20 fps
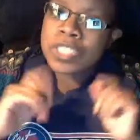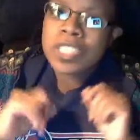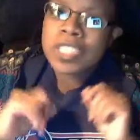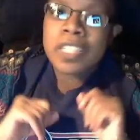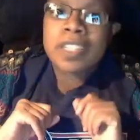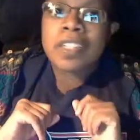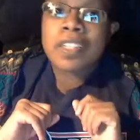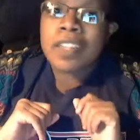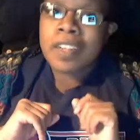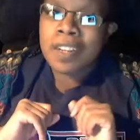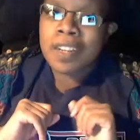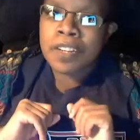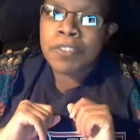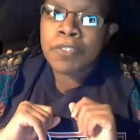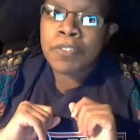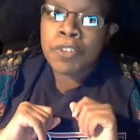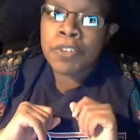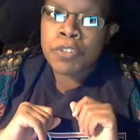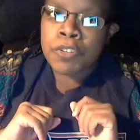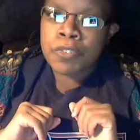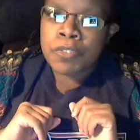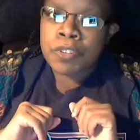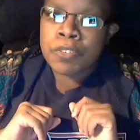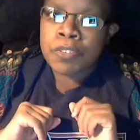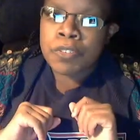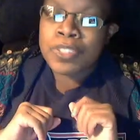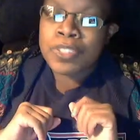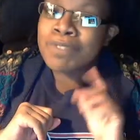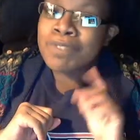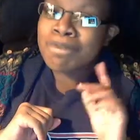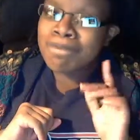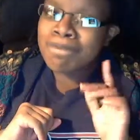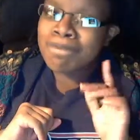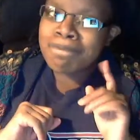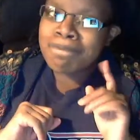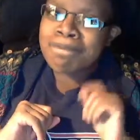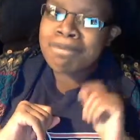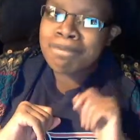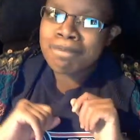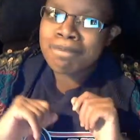getting another one, folks.
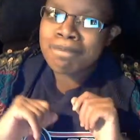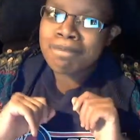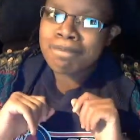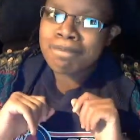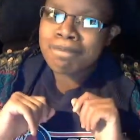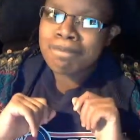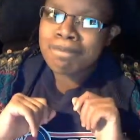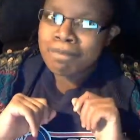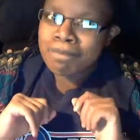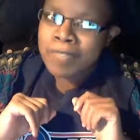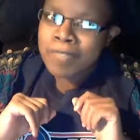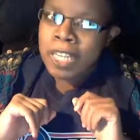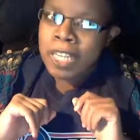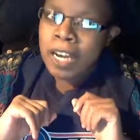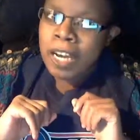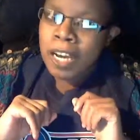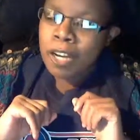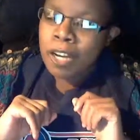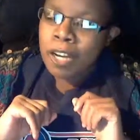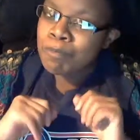Yeah.